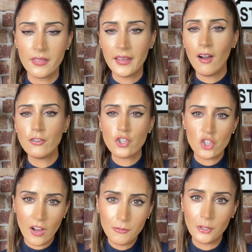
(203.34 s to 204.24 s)
They can't
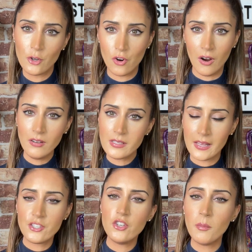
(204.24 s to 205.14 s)
shuffle across,
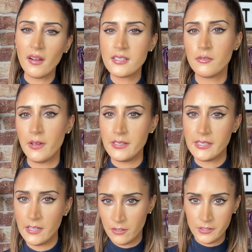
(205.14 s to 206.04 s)
as you might defend a
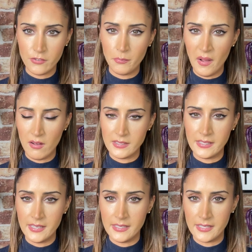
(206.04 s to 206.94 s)
series of
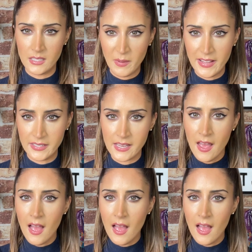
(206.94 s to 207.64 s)
passes into space,